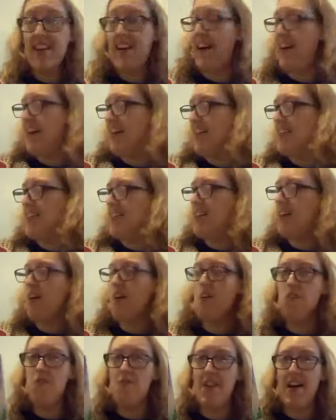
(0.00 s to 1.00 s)
and
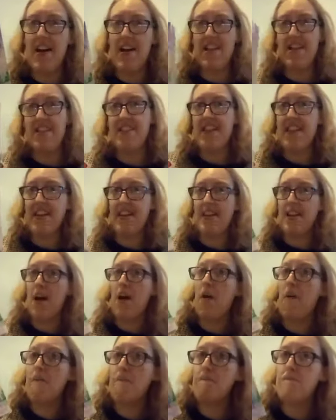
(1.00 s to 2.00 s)
over 18
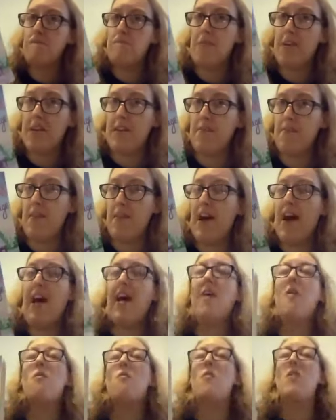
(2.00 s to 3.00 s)
people.
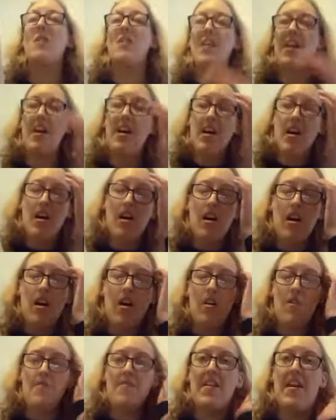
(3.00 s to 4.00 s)
What?
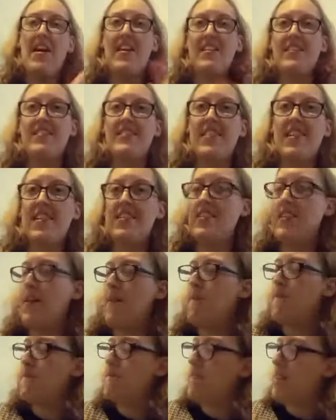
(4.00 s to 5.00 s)
Over 18.
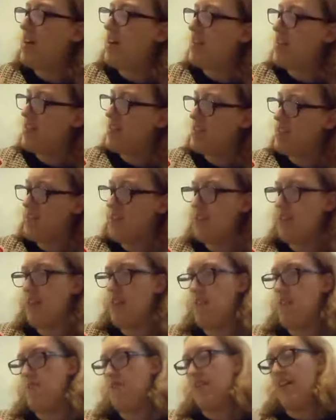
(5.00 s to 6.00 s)

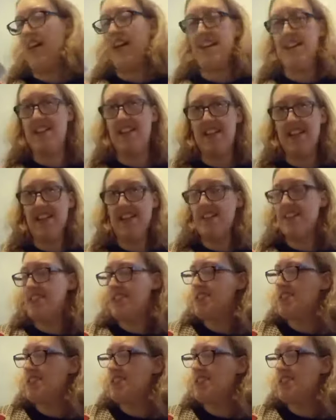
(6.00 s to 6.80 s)
Over 18.